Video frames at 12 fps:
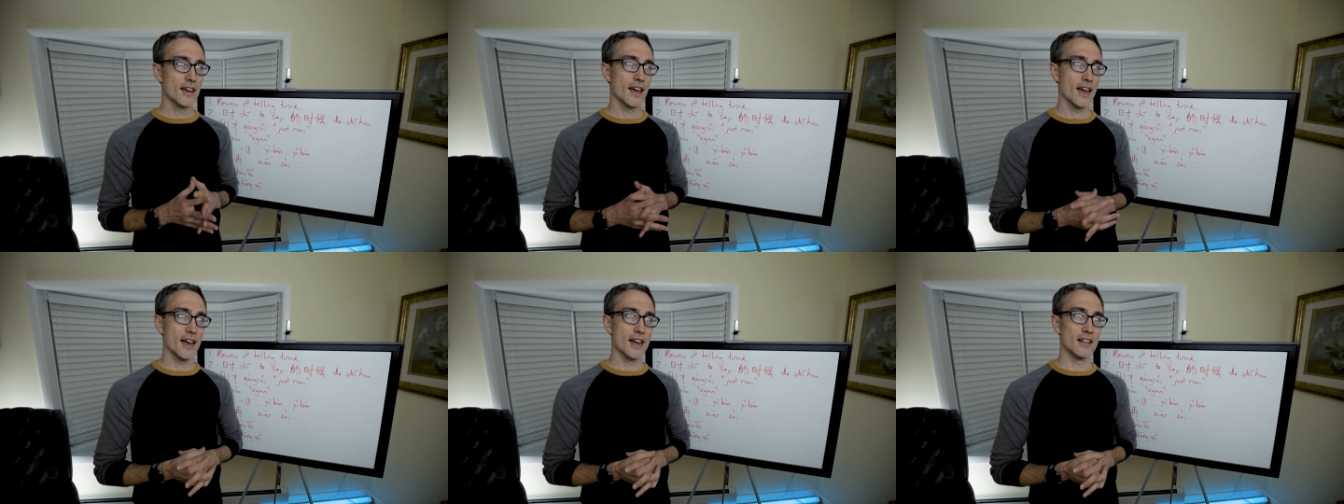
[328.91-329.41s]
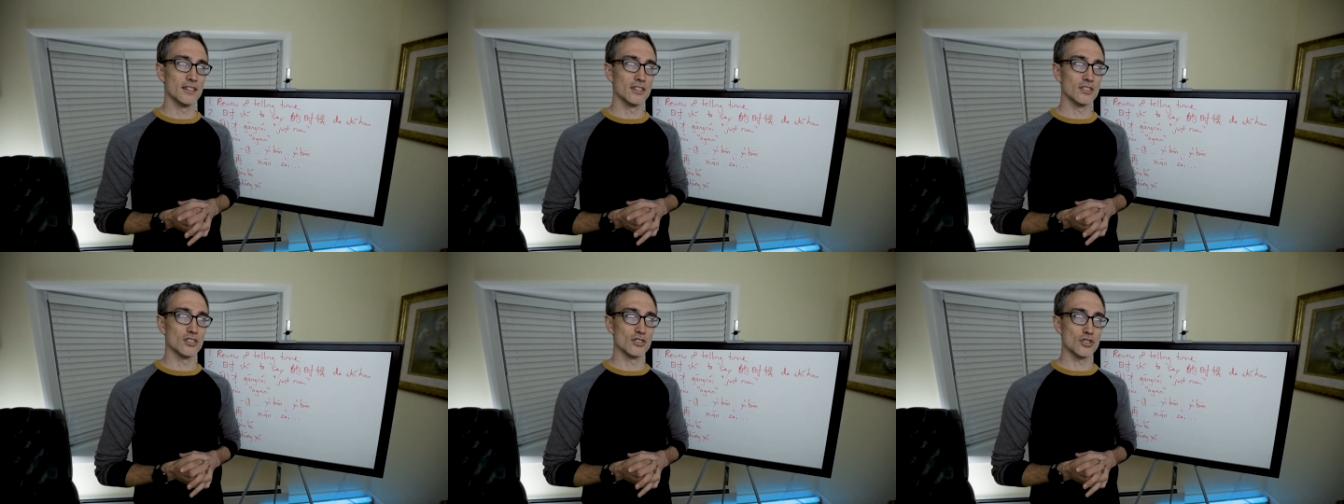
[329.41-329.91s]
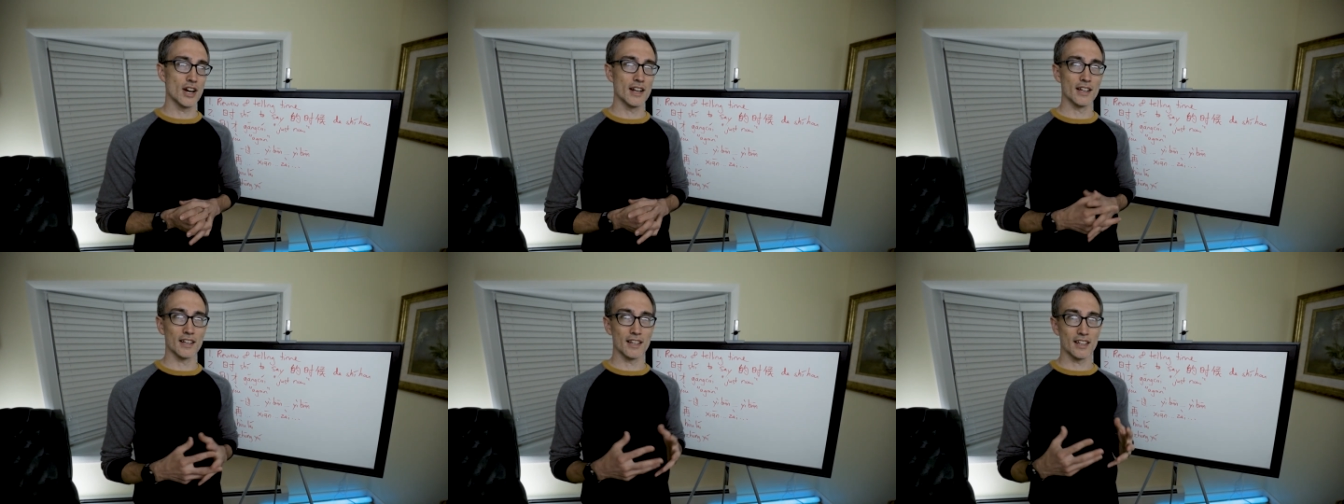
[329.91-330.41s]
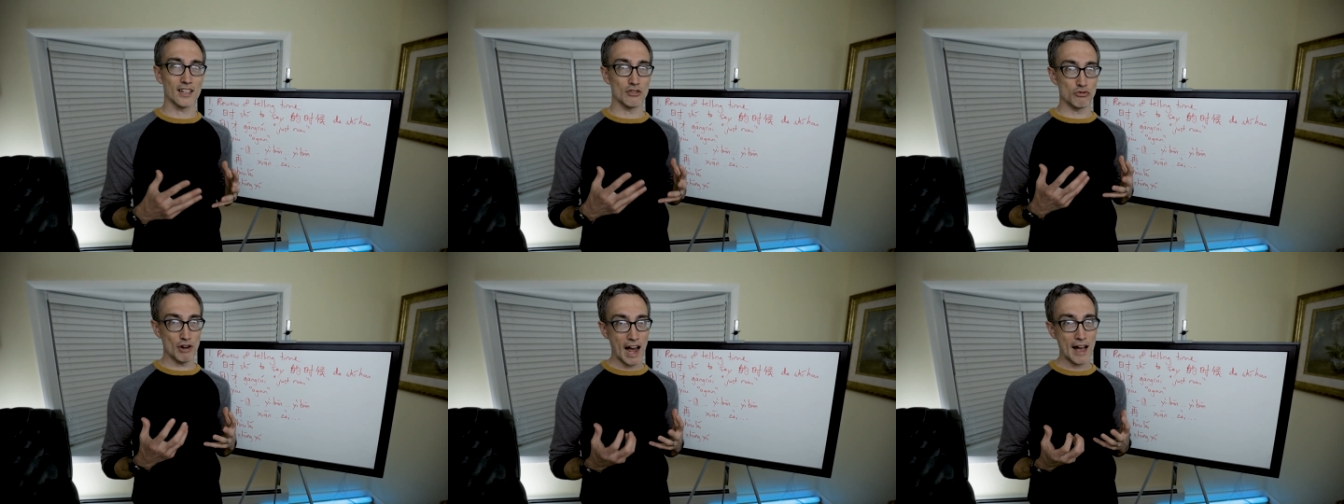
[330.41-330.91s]
and to try to
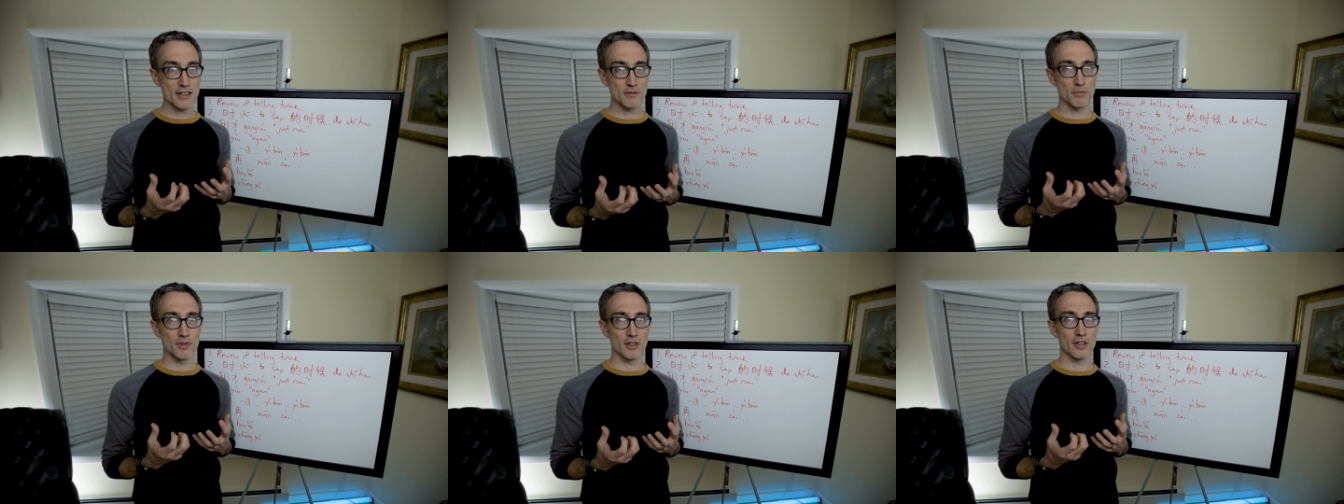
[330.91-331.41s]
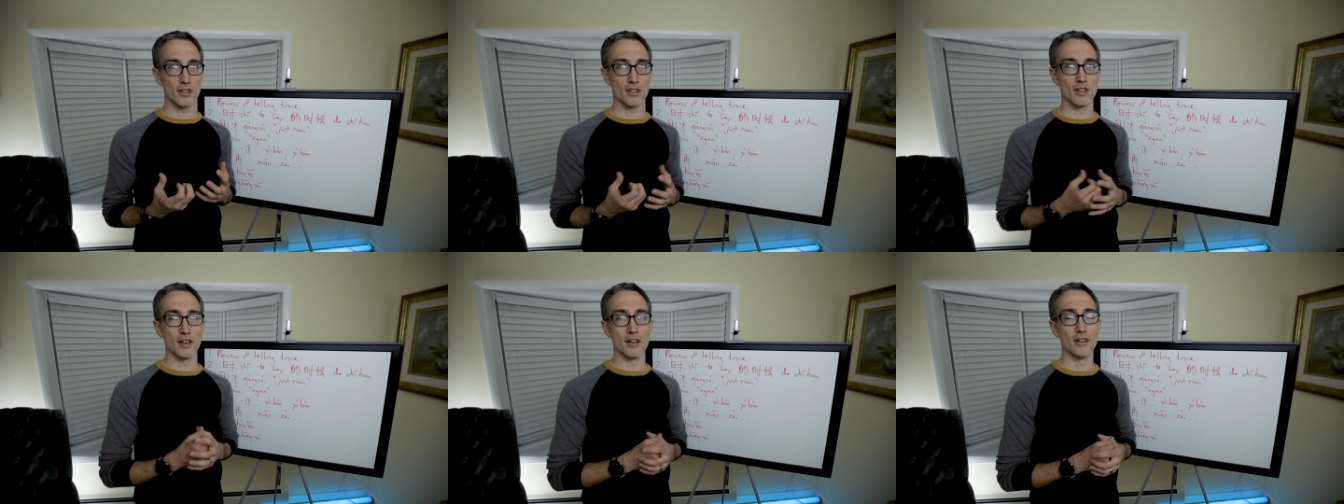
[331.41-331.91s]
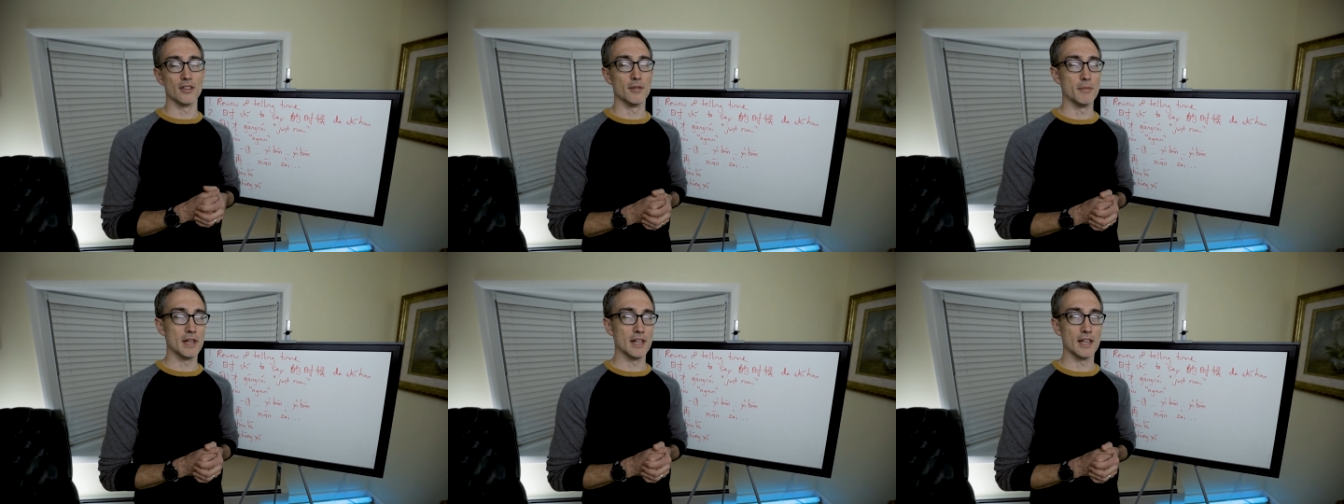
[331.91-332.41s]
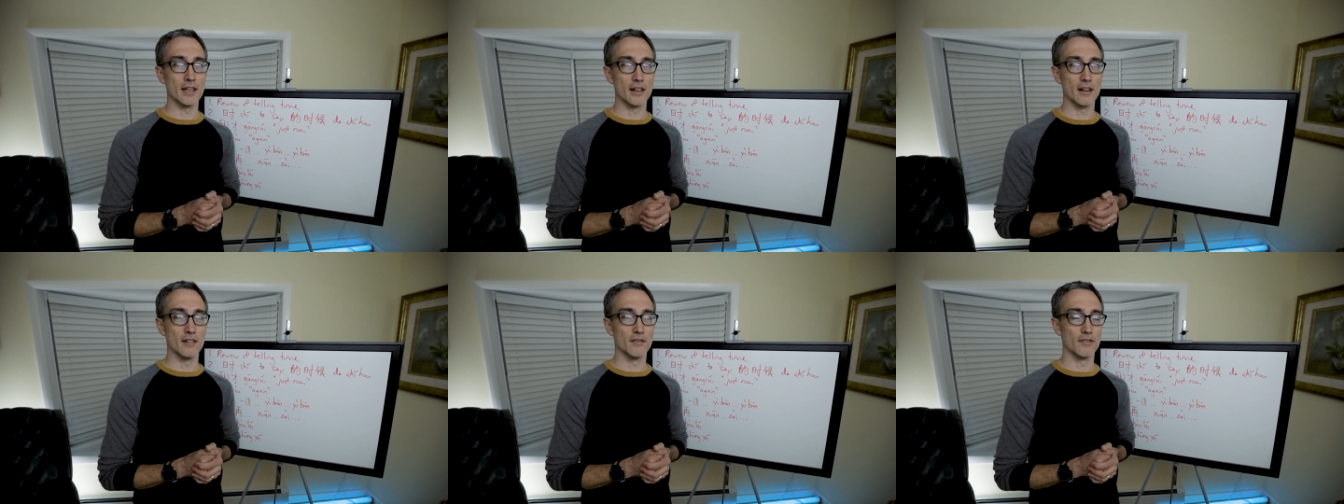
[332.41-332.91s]
grasp the meaning
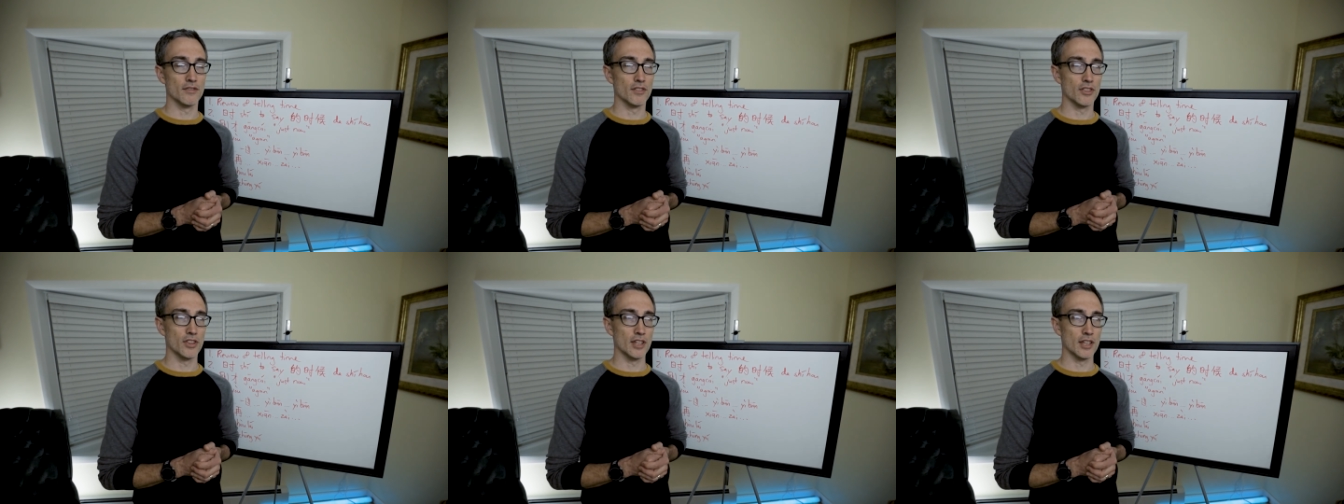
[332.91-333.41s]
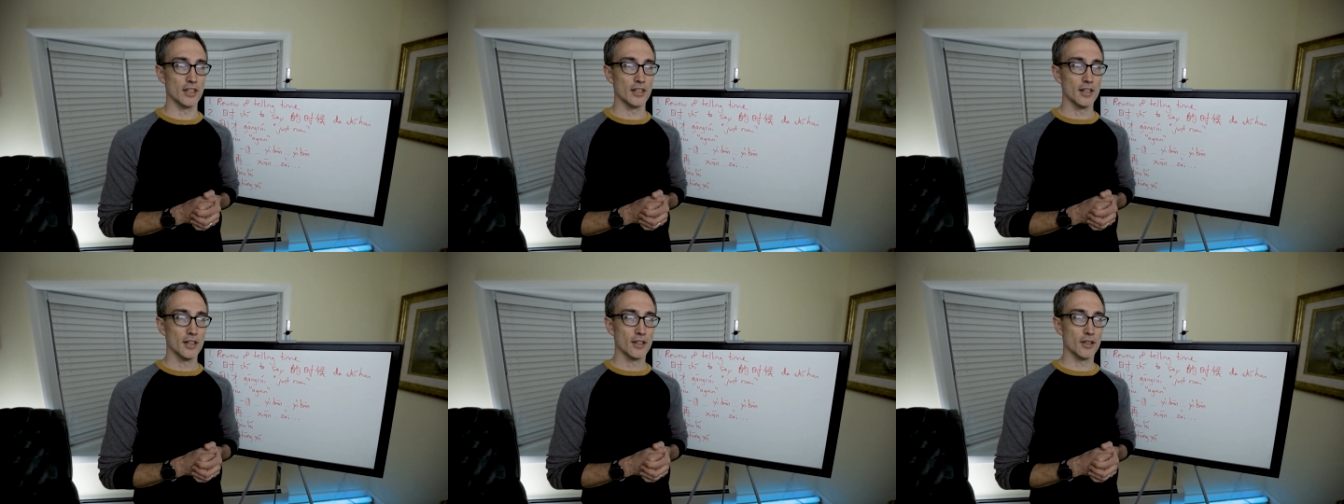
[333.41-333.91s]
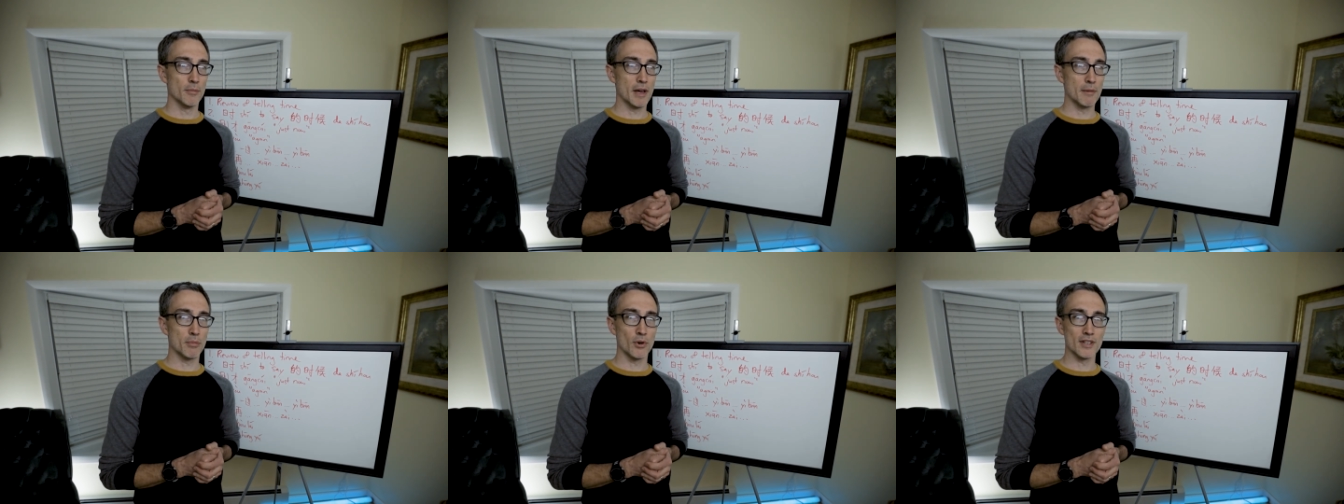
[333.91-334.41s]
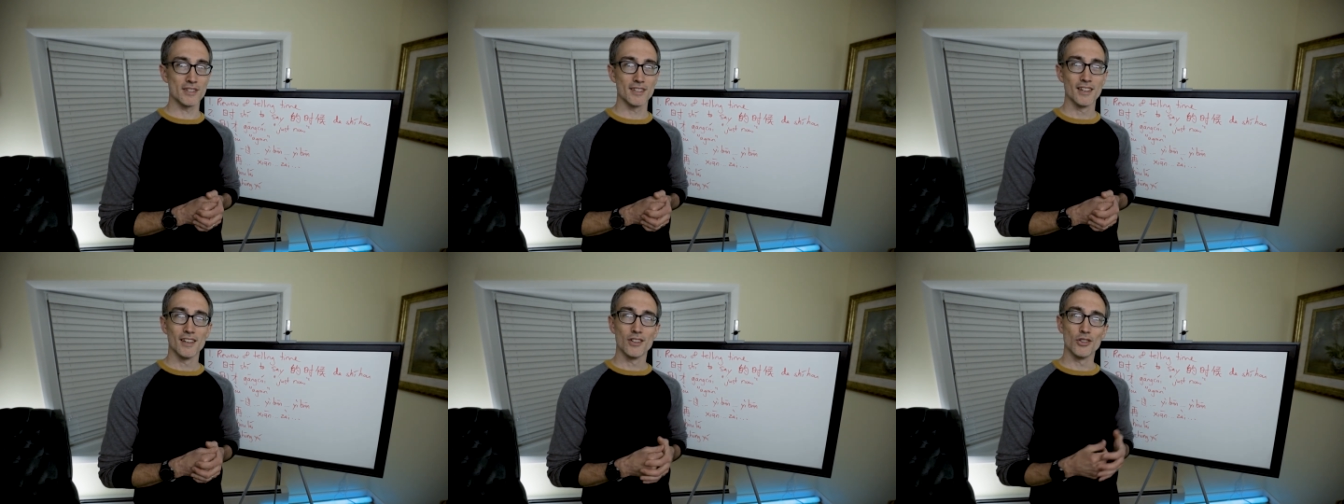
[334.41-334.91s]
of the main points.
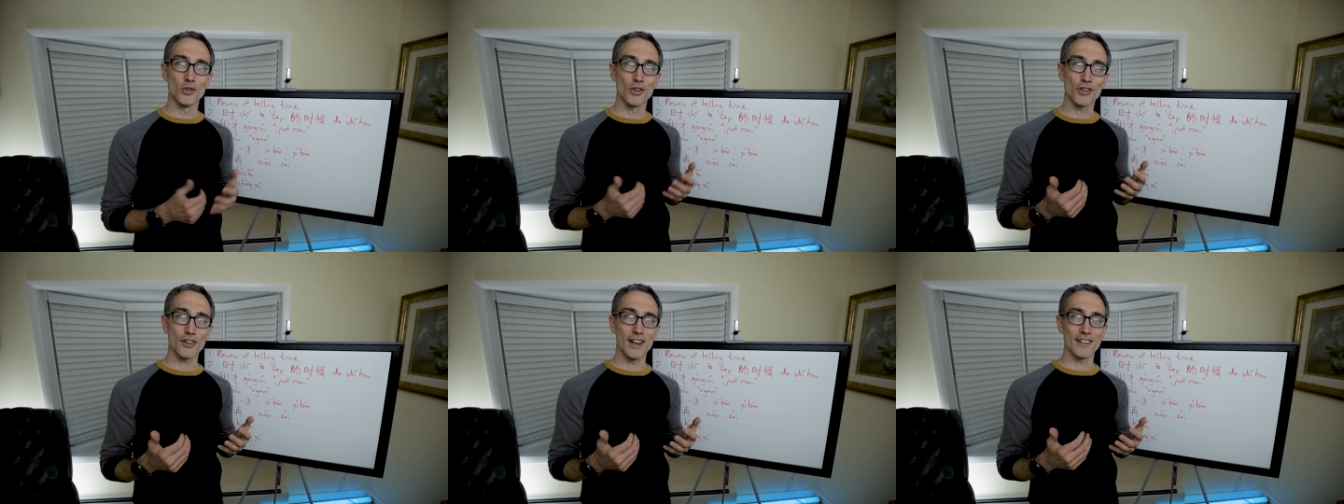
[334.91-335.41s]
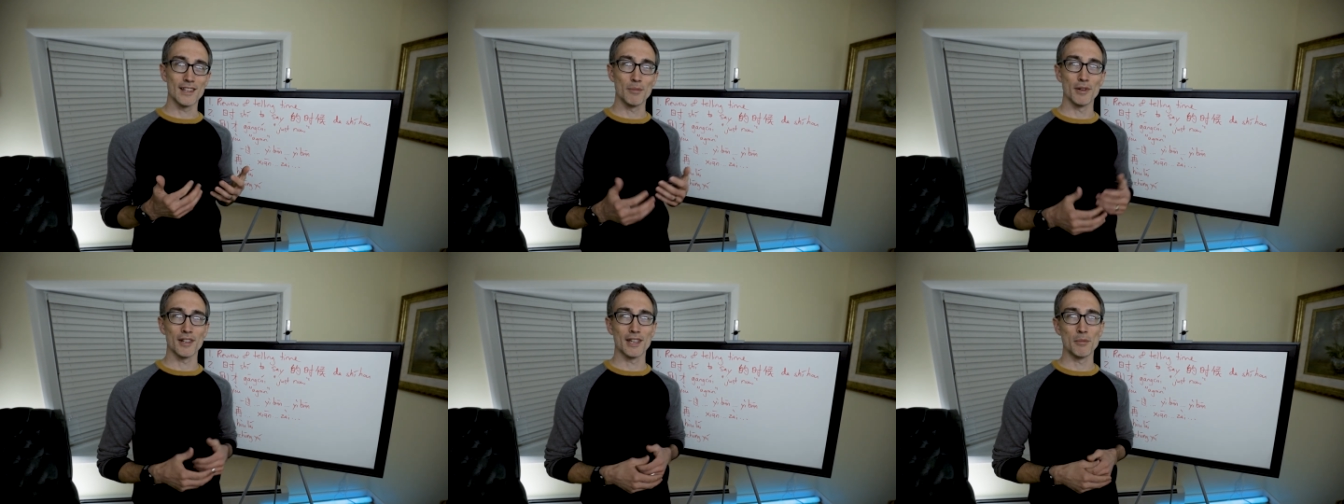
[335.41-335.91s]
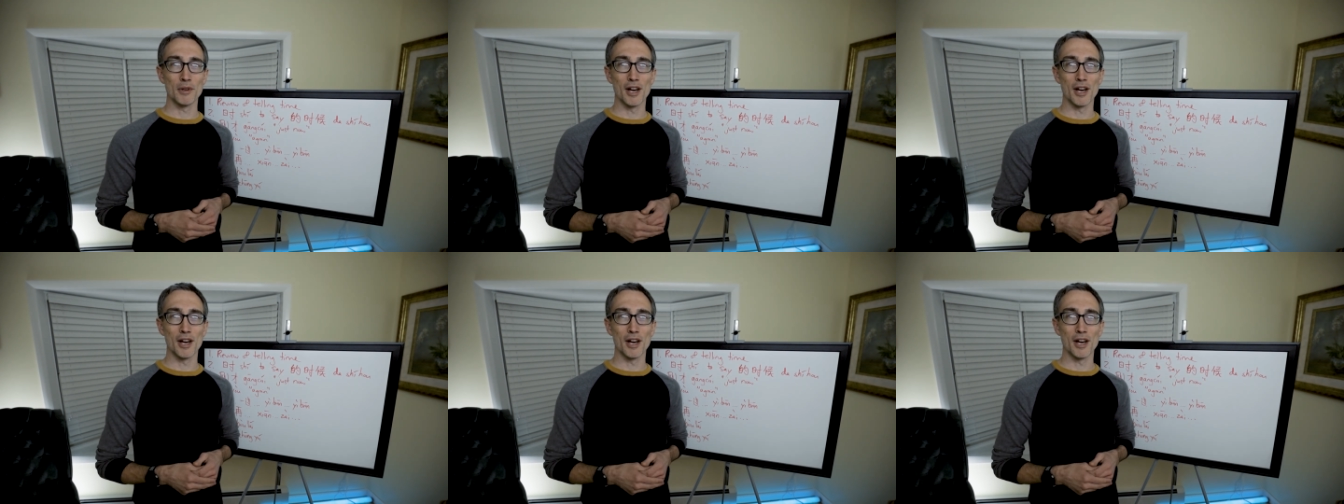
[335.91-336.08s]
You're doing great. Keep it